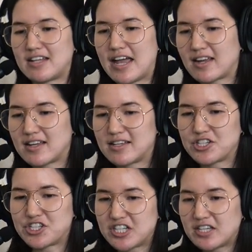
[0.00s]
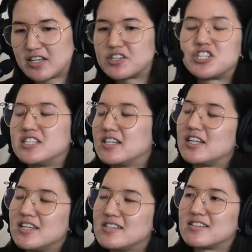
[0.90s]
Like she she did
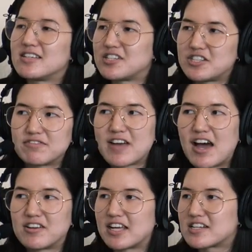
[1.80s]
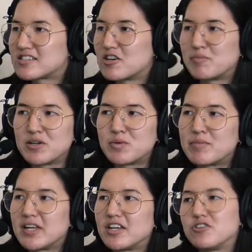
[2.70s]
it easily. She right. found like so many
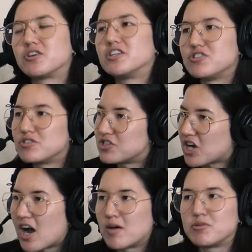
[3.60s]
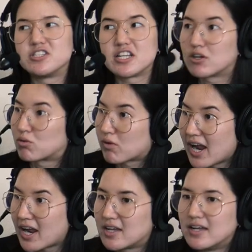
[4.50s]
women who could do the job, who right. did it
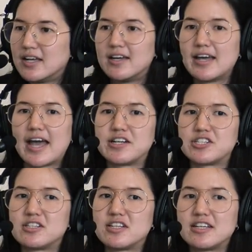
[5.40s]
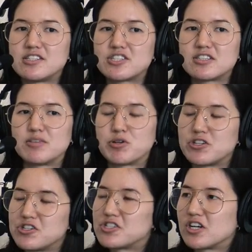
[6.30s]
great. And it's the
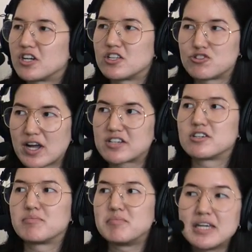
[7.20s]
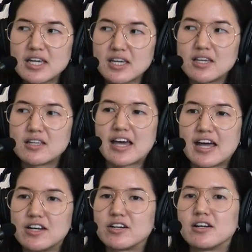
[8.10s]
producer, the director, me, the
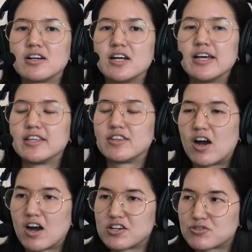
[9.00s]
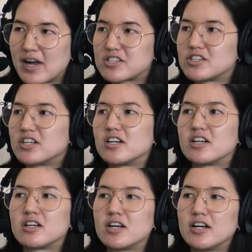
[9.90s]
editor, the art
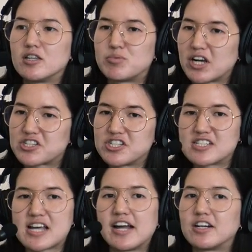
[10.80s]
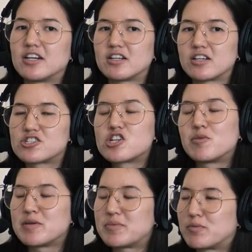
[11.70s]
director, the production designer.
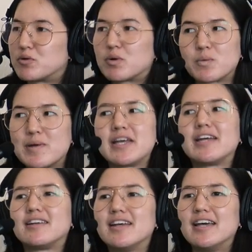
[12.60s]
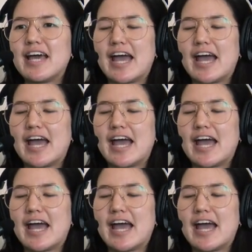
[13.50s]
So many people were women, mm-hmm.